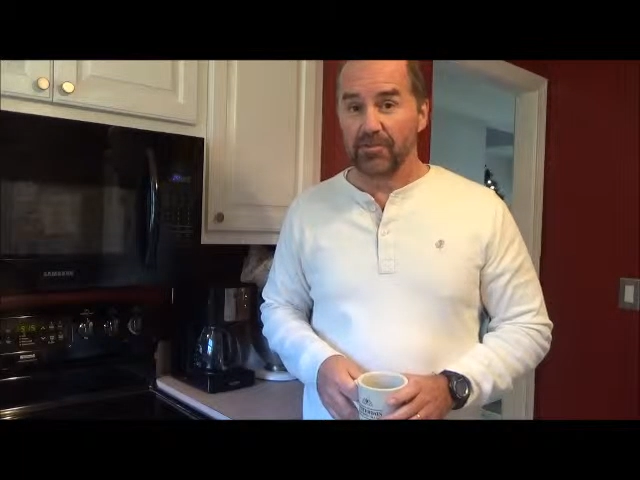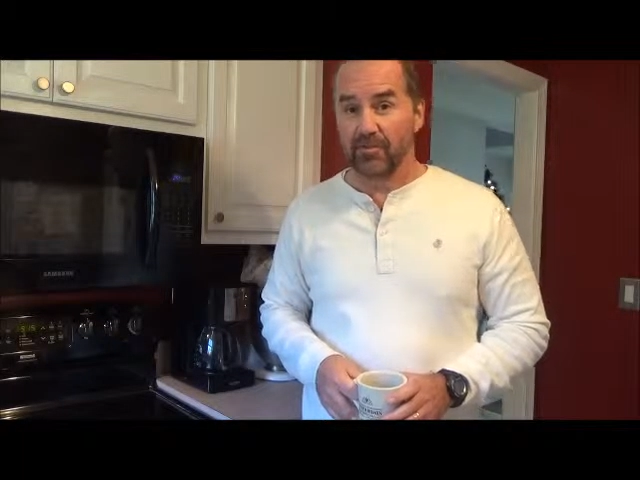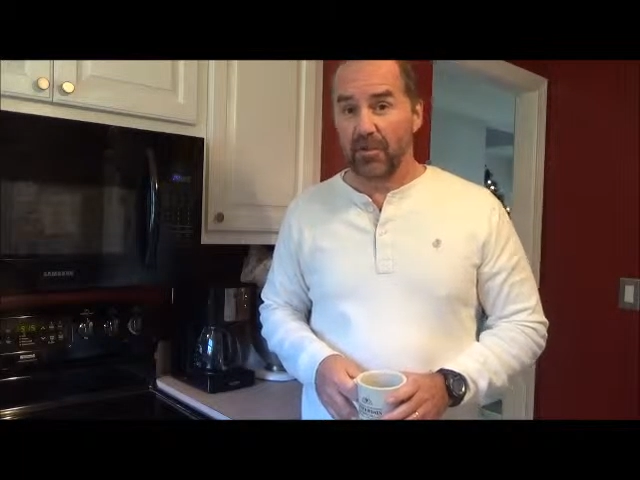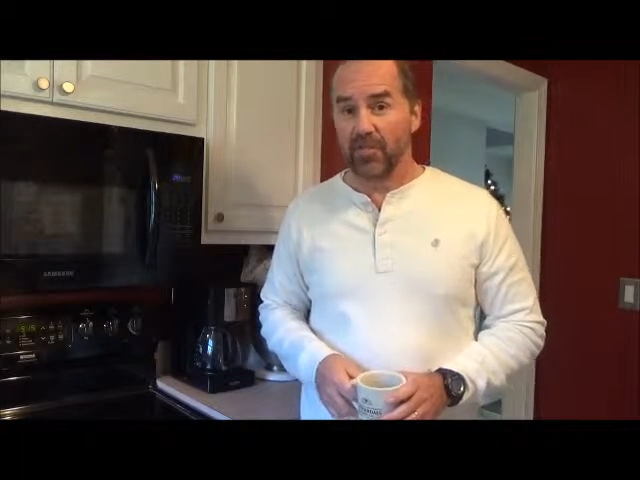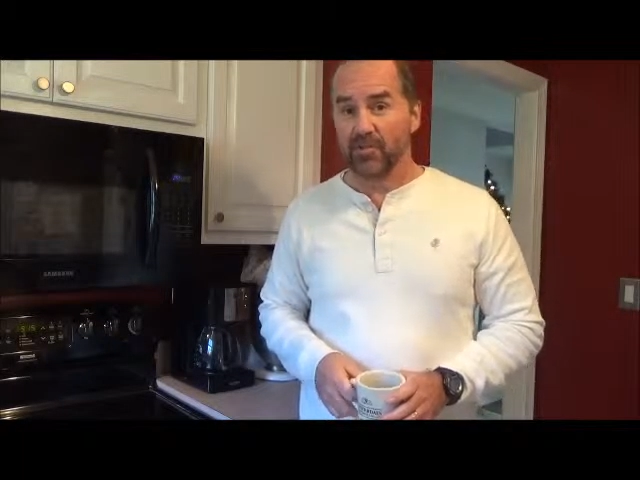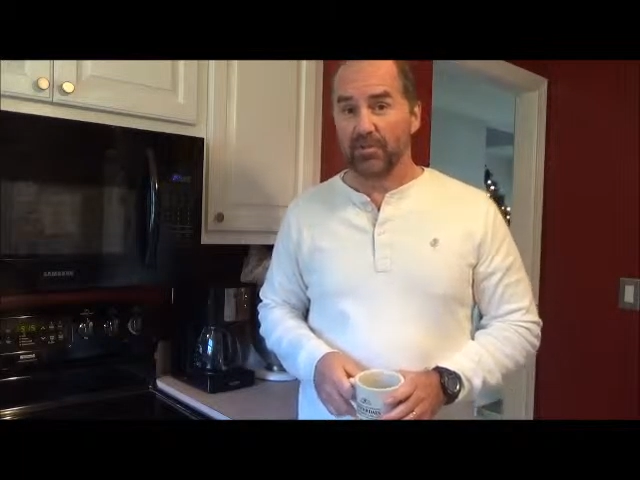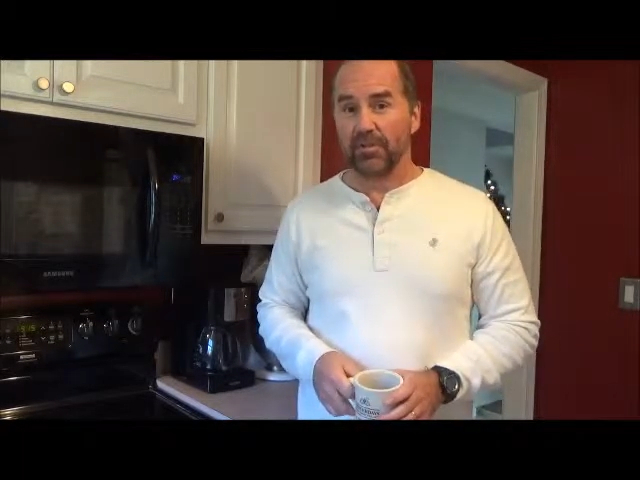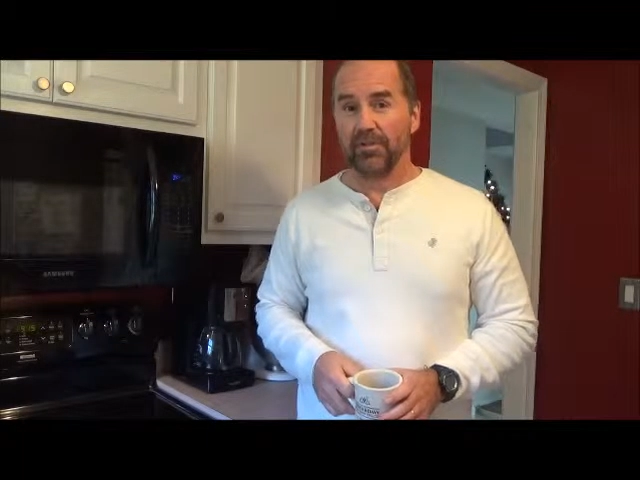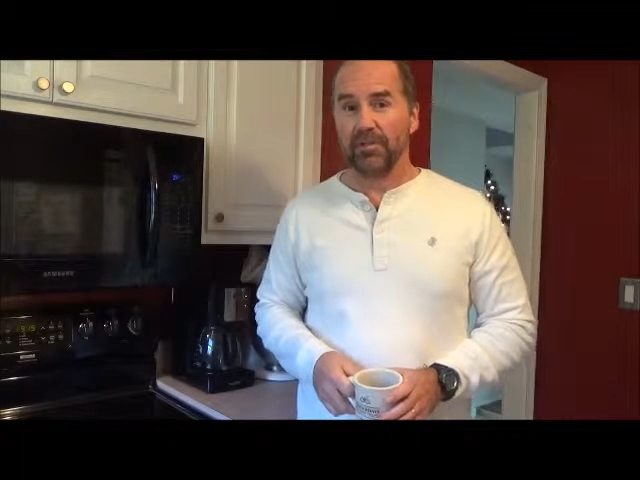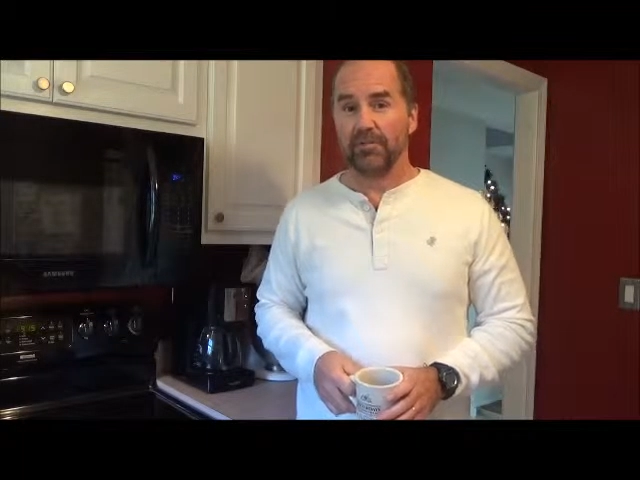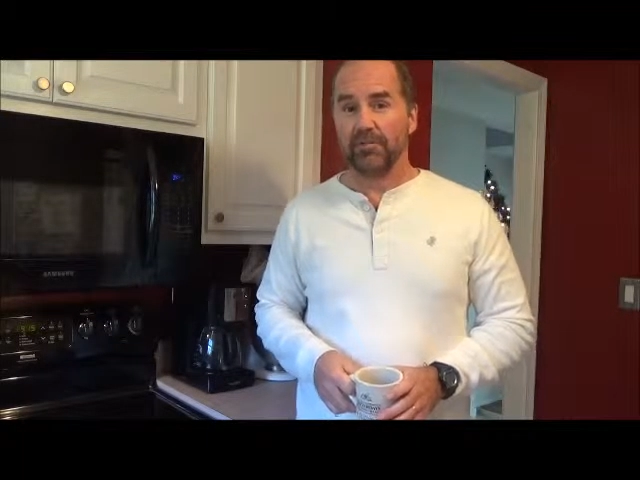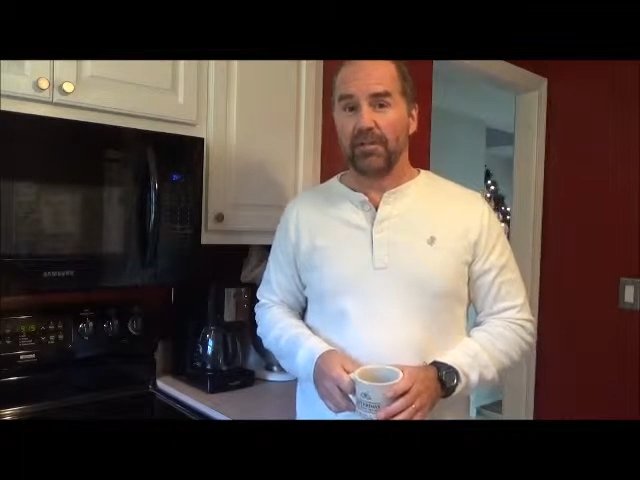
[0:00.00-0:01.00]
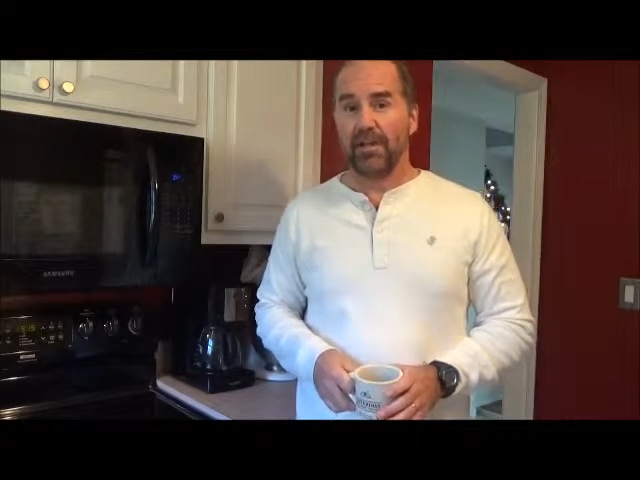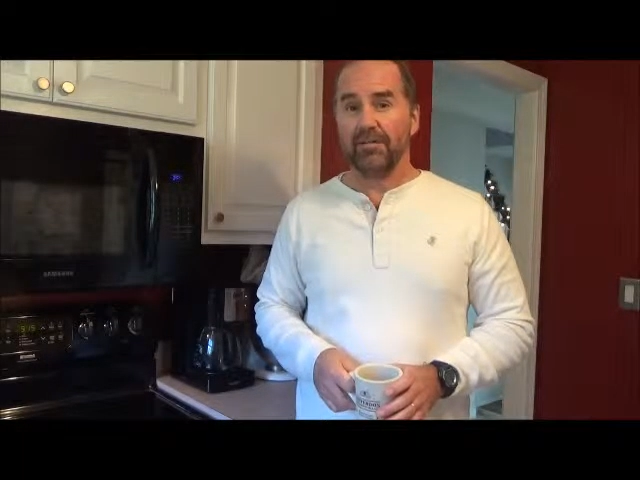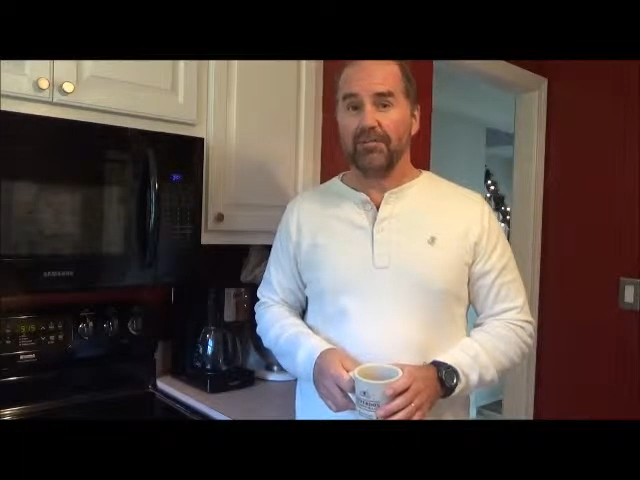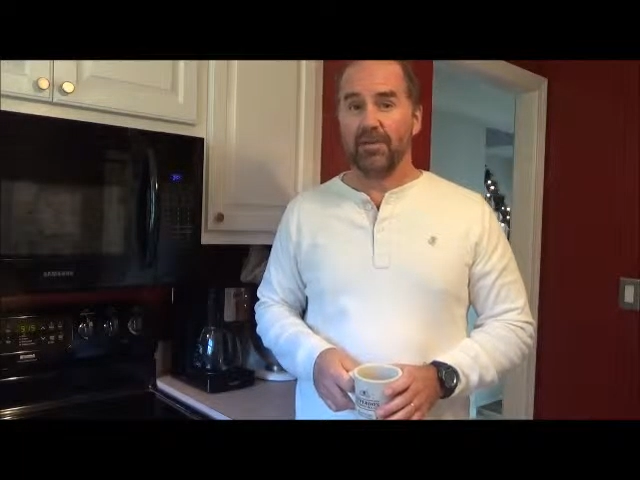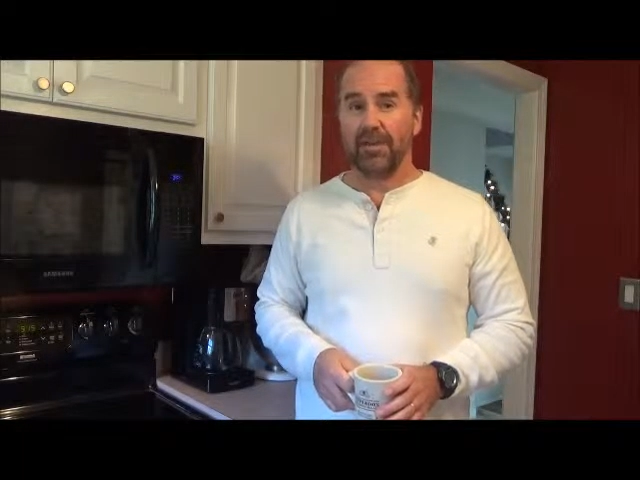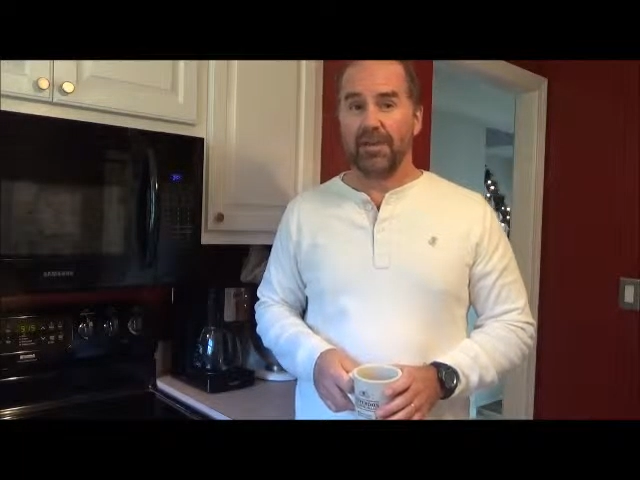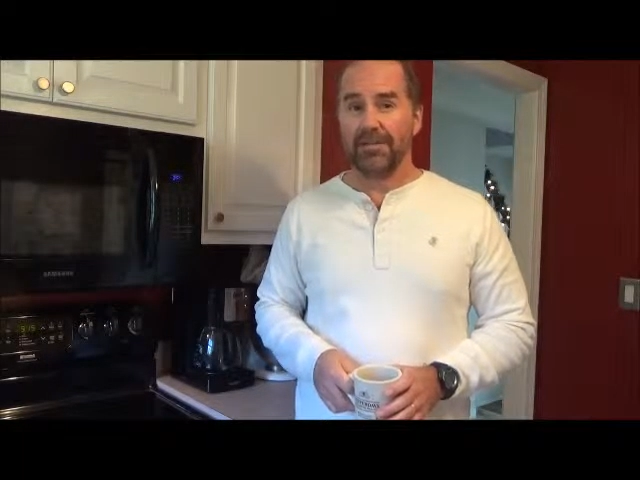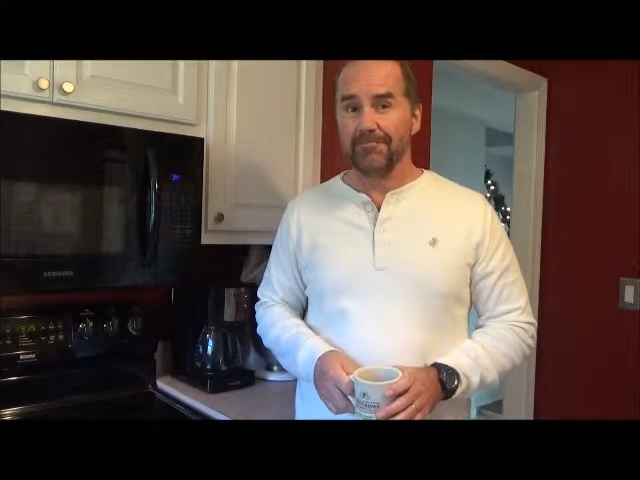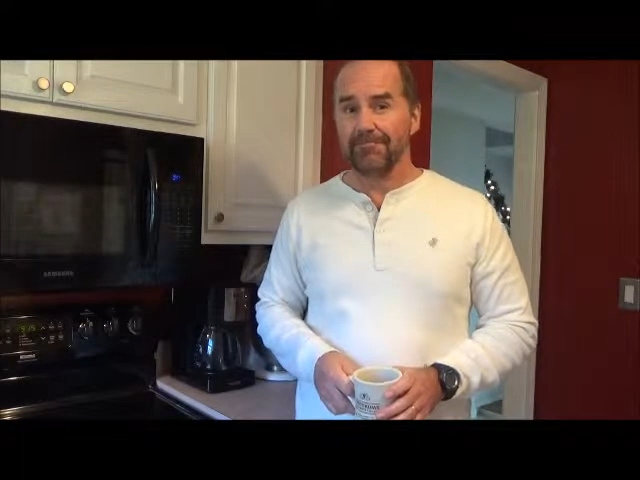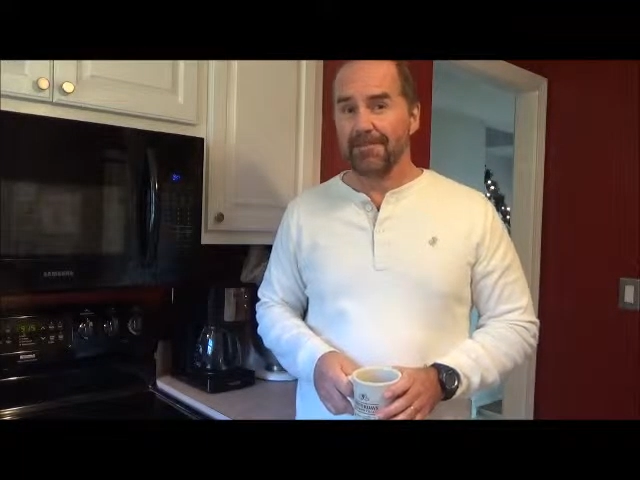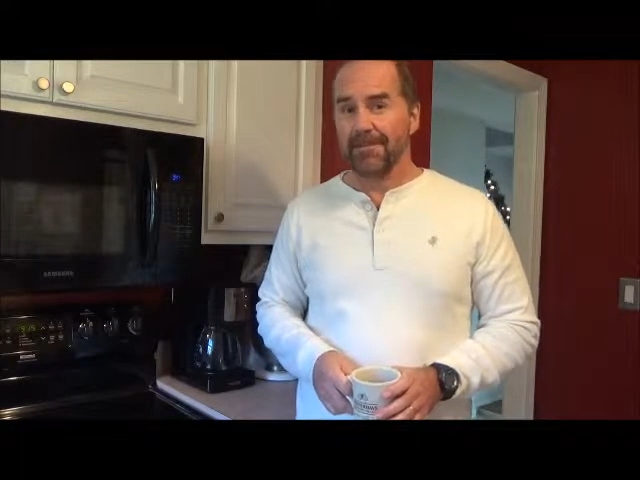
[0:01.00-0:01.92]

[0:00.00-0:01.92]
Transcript: strange political campaign.